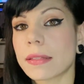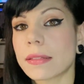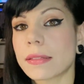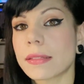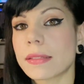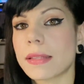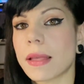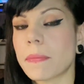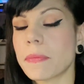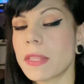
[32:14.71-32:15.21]

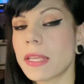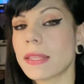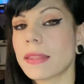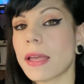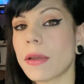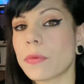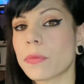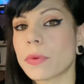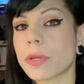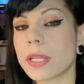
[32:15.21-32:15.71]
Something
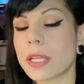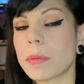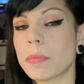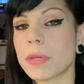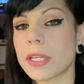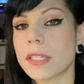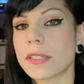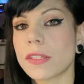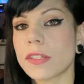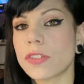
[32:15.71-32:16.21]
that really
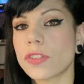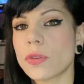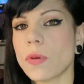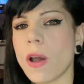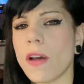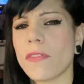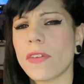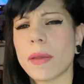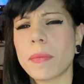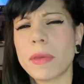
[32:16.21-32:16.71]
pisses you
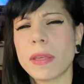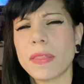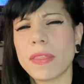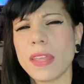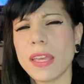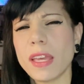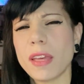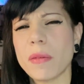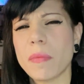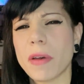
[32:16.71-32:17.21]
off. I mean,
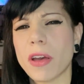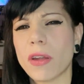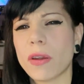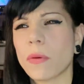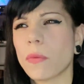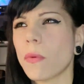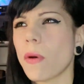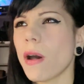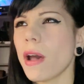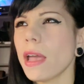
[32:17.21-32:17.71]
think about
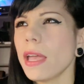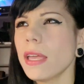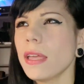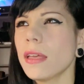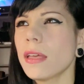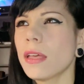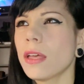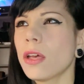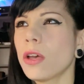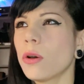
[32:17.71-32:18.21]
it. Why
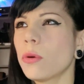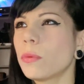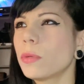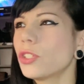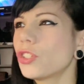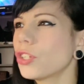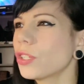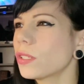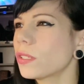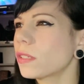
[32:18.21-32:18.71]

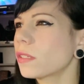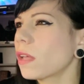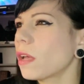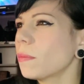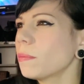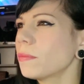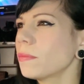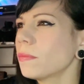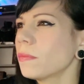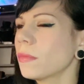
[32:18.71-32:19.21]
would just
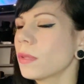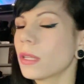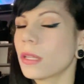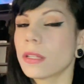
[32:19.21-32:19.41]
some...